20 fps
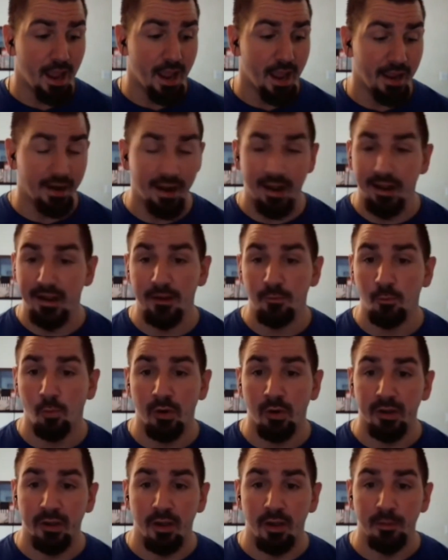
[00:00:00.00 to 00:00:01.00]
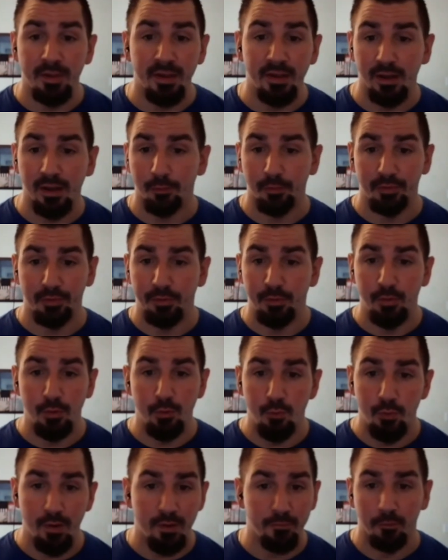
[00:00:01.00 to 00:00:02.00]
And I didn't want to come in here with
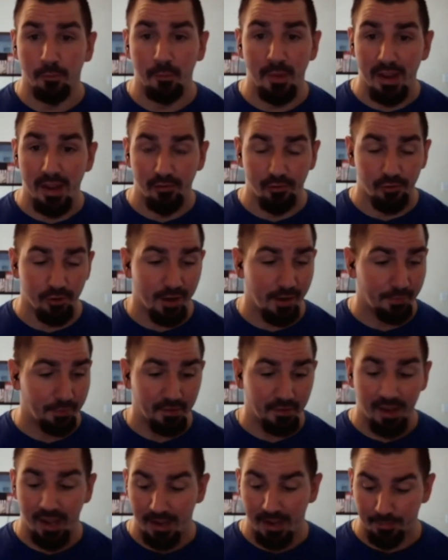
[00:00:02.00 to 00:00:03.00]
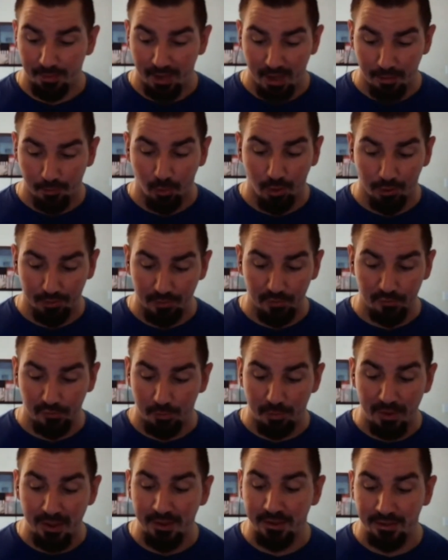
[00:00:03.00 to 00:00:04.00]
new information at the time that I brought this
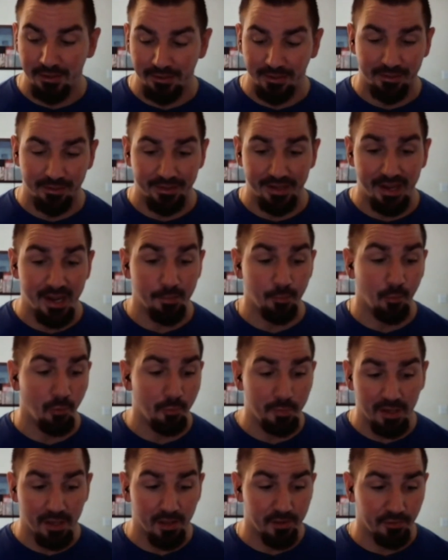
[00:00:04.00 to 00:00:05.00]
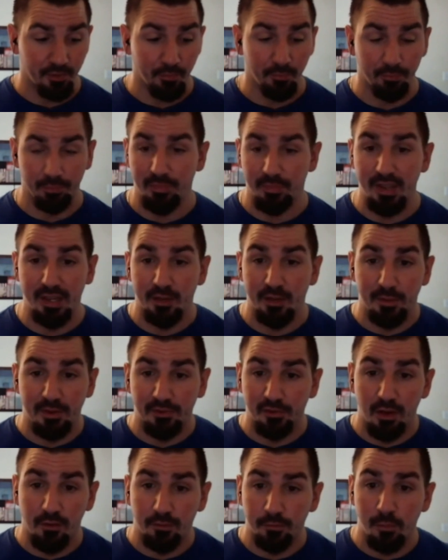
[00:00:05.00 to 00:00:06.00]
opinion to the table, because I'm thinking to
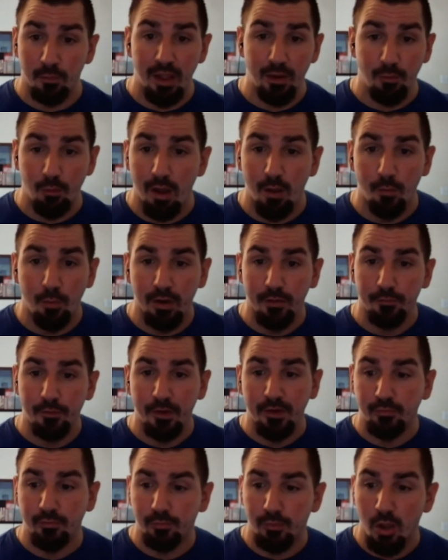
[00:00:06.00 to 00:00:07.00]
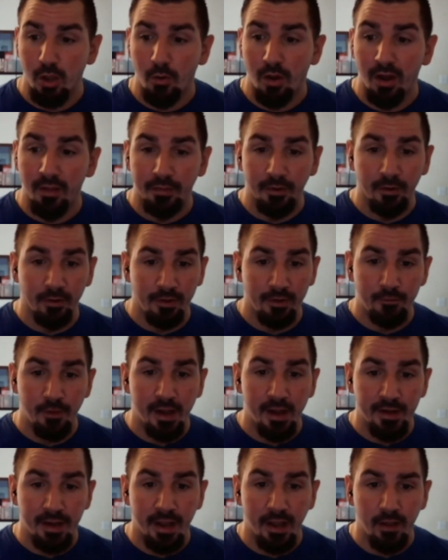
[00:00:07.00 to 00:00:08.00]
myself, I'm like, well, what if I go on there and I
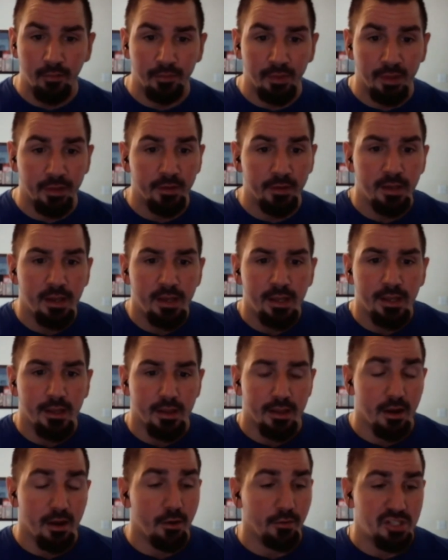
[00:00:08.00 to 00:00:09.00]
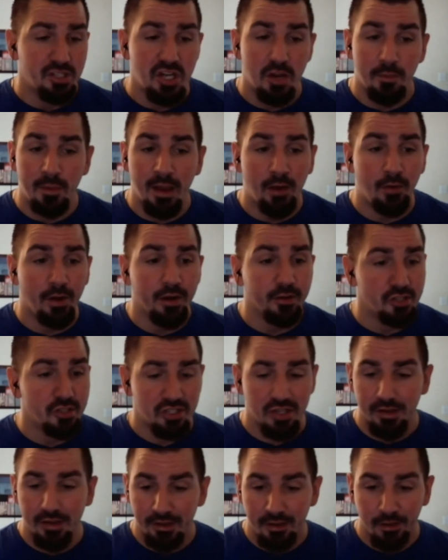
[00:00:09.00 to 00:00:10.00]
find out that, somehow I
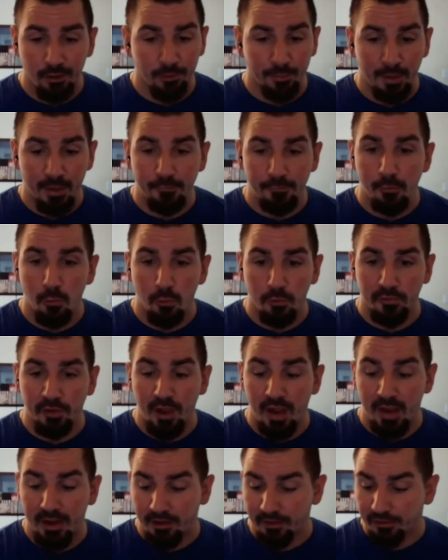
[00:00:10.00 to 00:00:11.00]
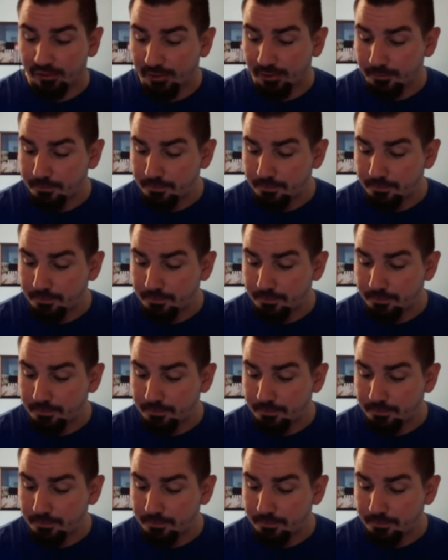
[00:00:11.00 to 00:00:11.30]
just didn't hear about four signings?